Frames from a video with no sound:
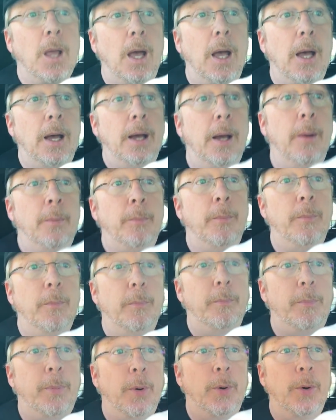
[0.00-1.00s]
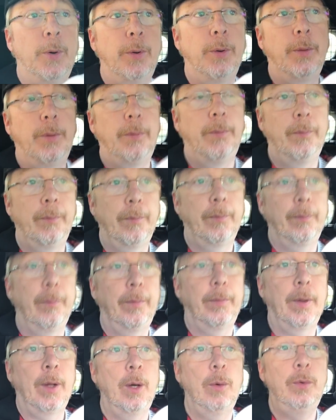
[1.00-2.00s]
um, but
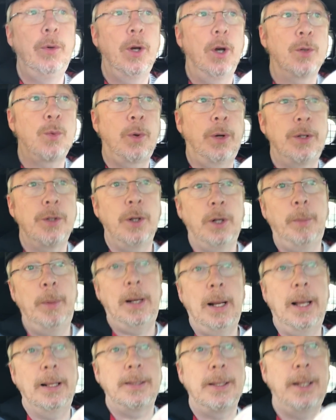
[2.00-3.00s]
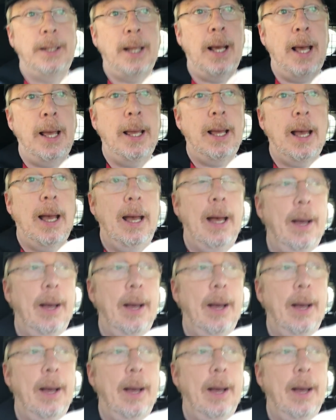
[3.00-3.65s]
who knows what it's going to be like today.